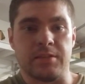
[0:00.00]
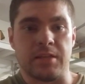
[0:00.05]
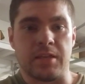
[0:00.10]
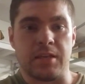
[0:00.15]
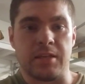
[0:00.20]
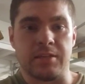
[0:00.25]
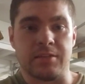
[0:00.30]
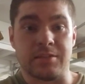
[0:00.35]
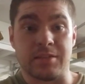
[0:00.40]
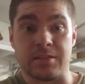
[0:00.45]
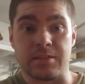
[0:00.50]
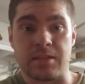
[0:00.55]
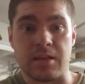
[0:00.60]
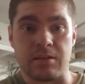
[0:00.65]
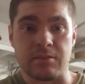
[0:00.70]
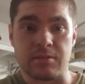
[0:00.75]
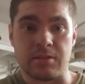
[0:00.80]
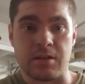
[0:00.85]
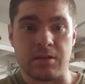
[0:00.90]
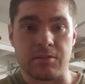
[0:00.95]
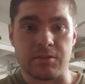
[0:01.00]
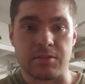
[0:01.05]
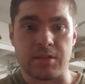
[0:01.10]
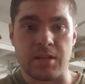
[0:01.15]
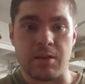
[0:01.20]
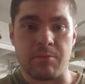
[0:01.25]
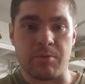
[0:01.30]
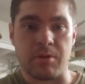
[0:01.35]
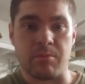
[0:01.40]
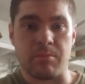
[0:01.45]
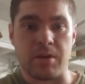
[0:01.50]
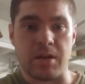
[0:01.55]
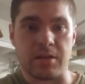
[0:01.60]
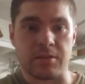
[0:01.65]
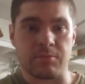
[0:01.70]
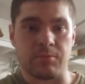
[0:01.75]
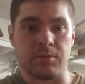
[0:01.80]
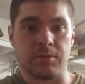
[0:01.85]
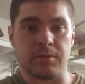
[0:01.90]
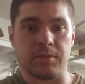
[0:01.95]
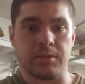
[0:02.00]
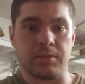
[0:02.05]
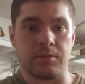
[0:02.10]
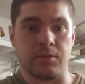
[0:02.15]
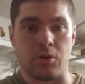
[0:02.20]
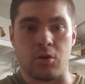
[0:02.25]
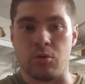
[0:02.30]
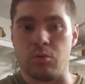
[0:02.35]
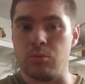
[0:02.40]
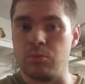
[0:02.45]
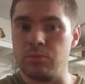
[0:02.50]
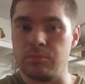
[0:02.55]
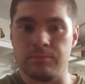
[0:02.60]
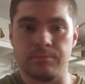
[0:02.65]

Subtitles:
a $6,000 Snap-on box worth it? No.